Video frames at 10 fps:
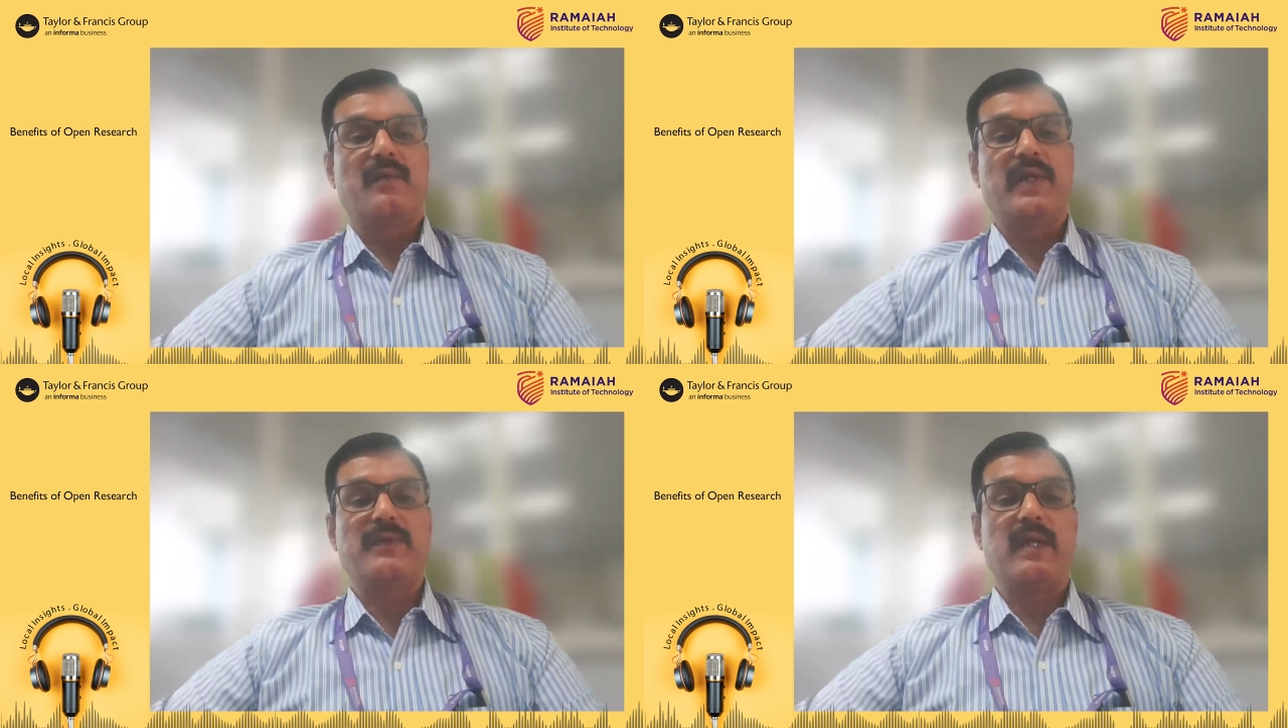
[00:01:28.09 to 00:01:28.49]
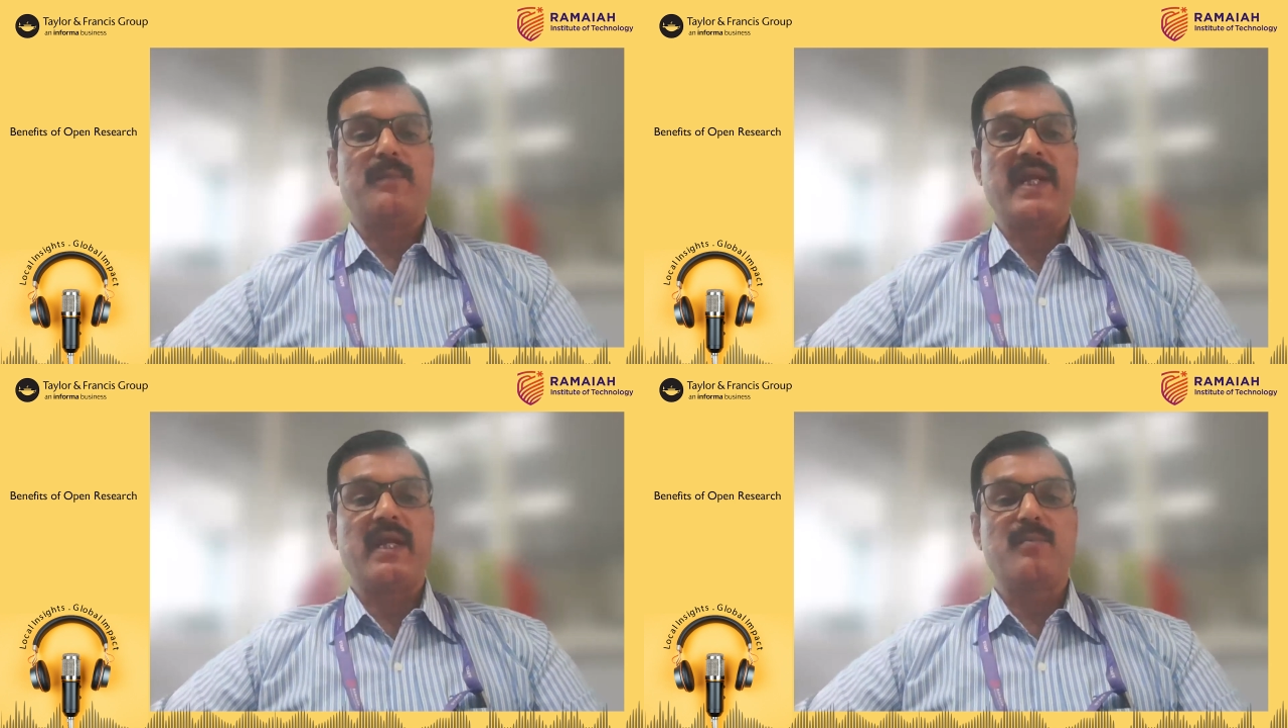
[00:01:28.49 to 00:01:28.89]
which
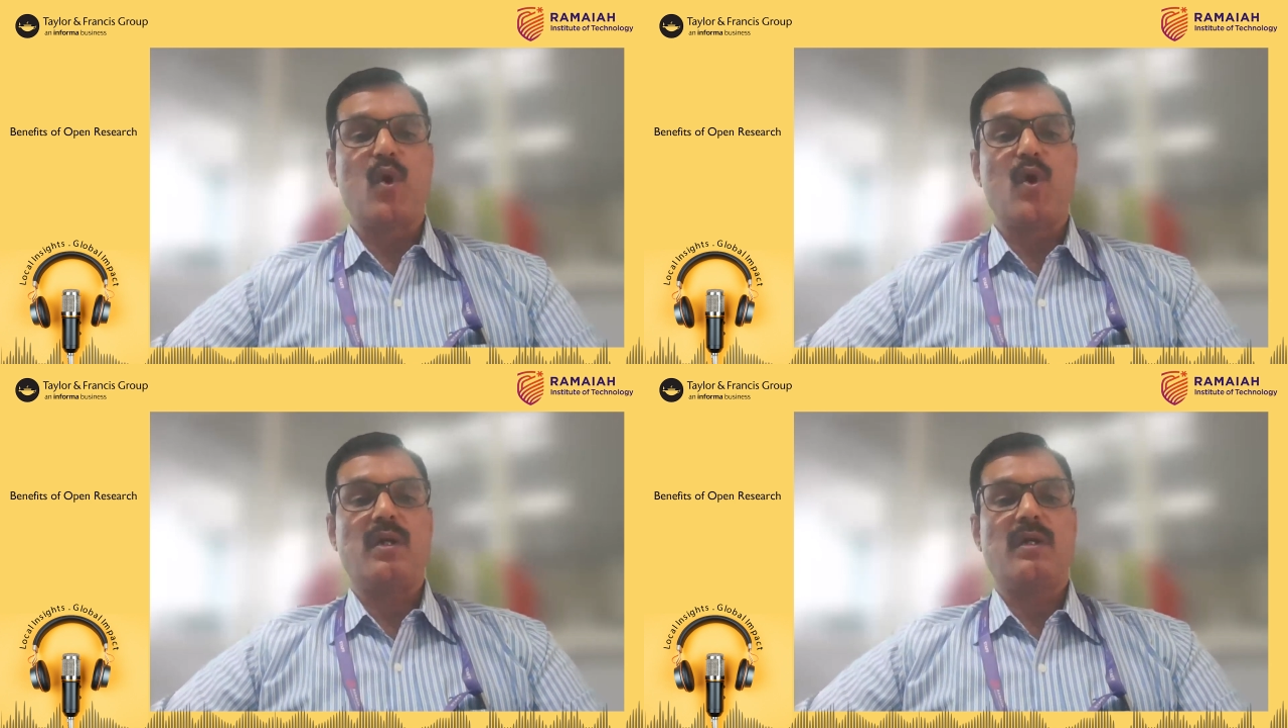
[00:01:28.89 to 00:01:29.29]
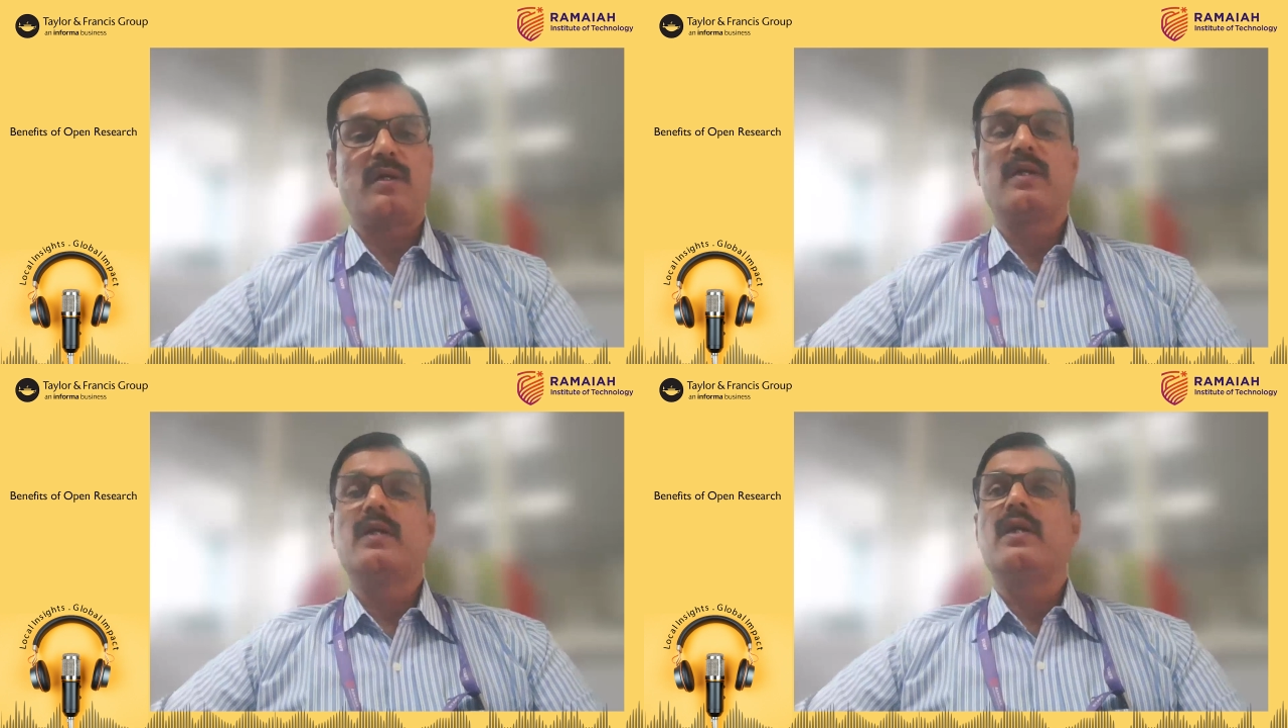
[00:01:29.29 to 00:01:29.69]
will bring more
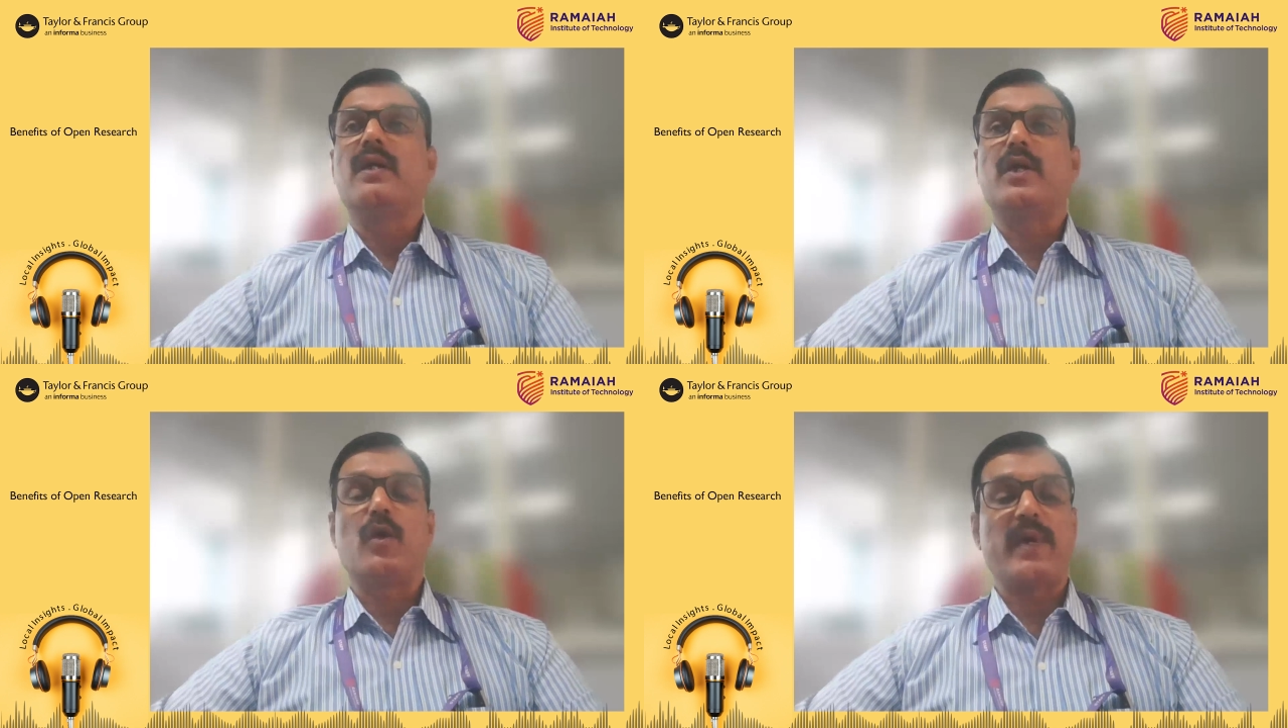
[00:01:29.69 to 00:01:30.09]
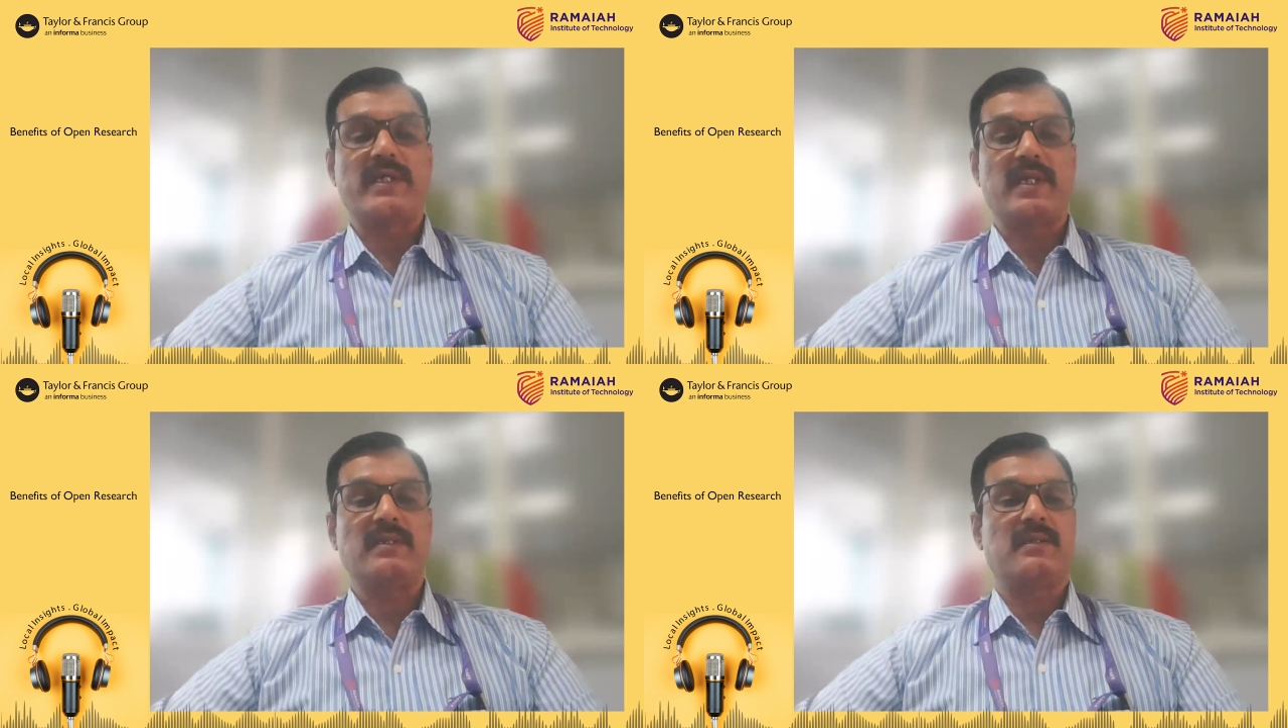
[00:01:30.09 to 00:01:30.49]

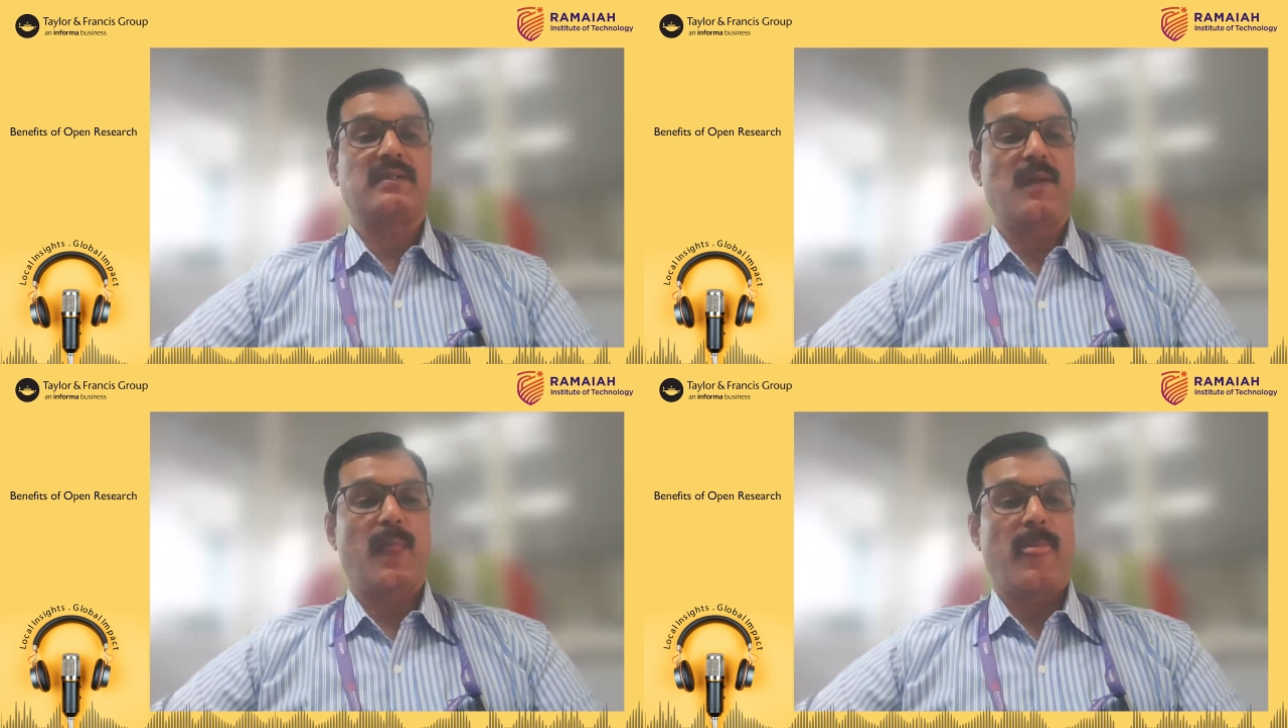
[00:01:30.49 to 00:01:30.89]
innovations